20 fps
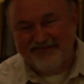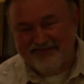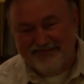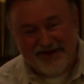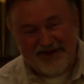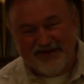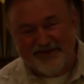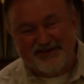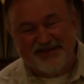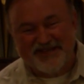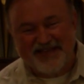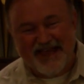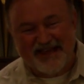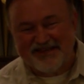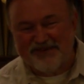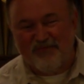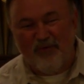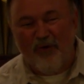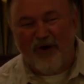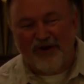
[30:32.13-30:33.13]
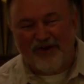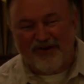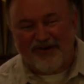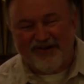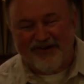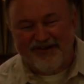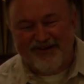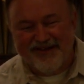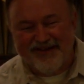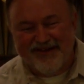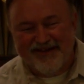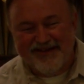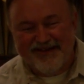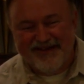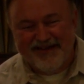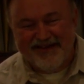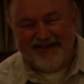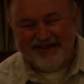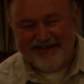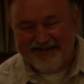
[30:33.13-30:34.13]
Middlesex Water,
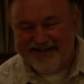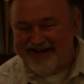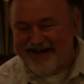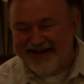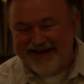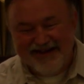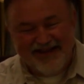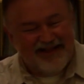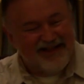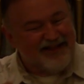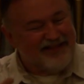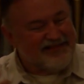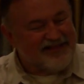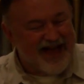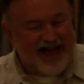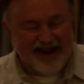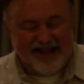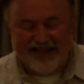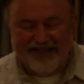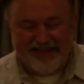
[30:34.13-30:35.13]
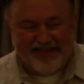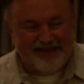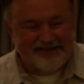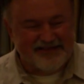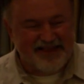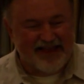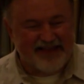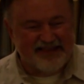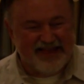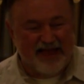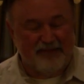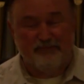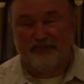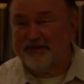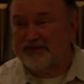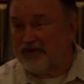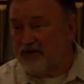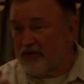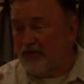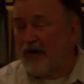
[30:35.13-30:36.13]
right? A lot of things like that.
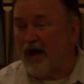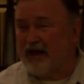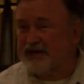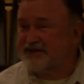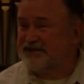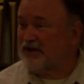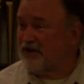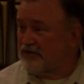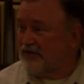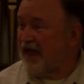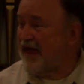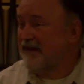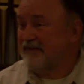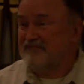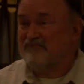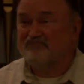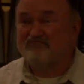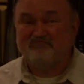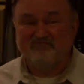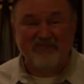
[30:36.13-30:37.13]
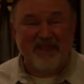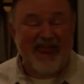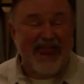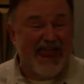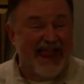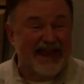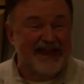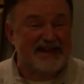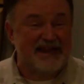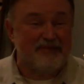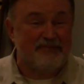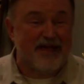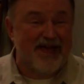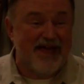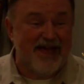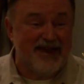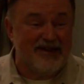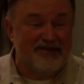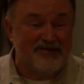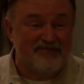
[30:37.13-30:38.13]
But there are also like
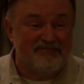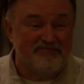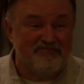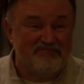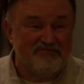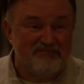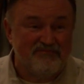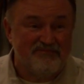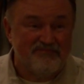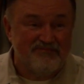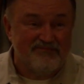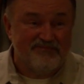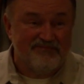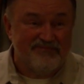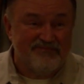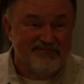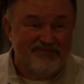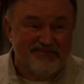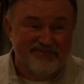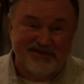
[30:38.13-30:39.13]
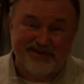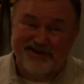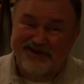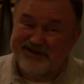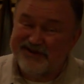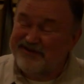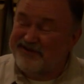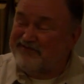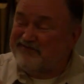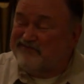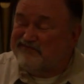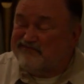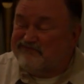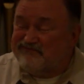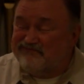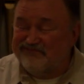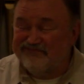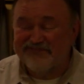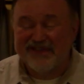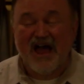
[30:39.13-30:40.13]
handymen, you know,
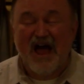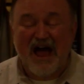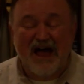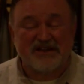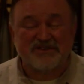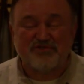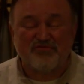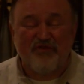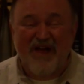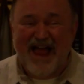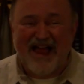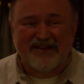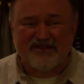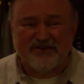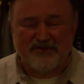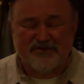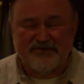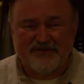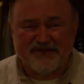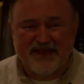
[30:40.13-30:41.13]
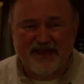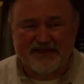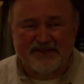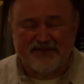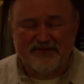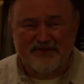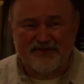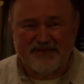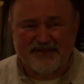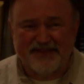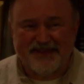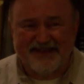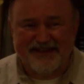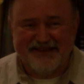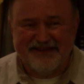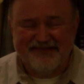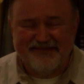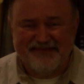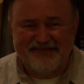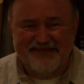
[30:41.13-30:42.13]
contractors, that sort of
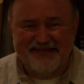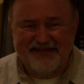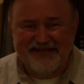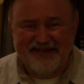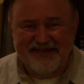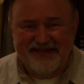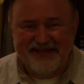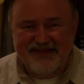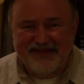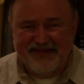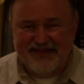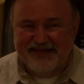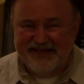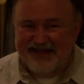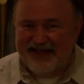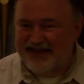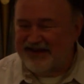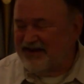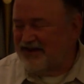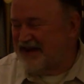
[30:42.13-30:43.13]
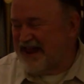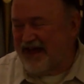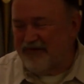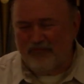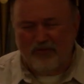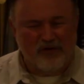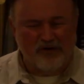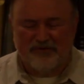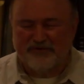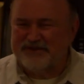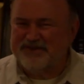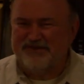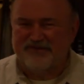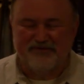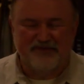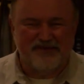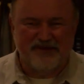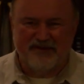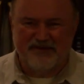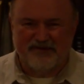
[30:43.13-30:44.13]
thing. And you'd have one or
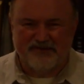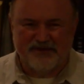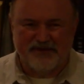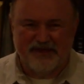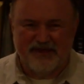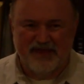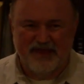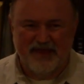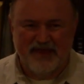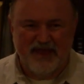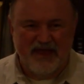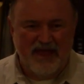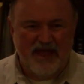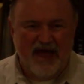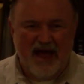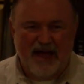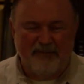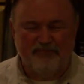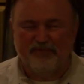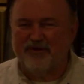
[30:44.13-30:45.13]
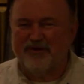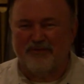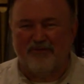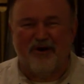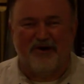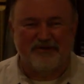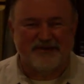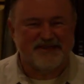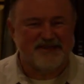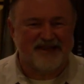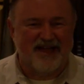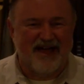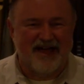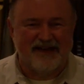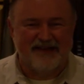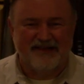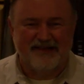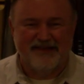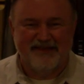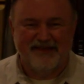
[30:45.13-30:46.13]
two of those. I put them all aside.